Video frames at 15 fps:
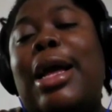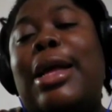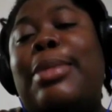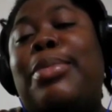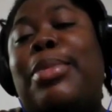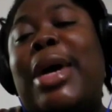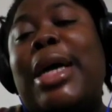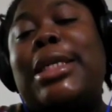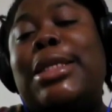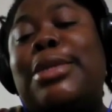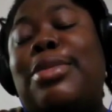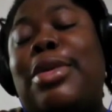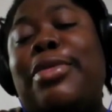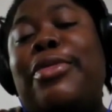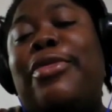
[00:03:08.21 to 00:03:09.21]

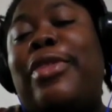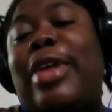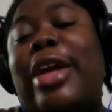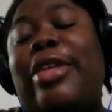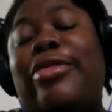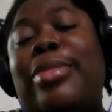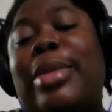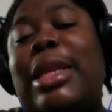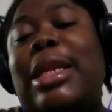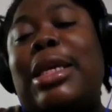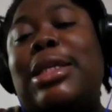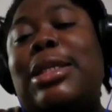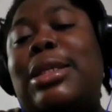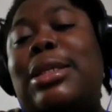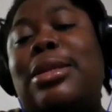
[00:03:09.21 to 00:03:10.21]
Maximum 5
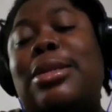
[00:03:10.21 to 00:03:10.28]
minutes.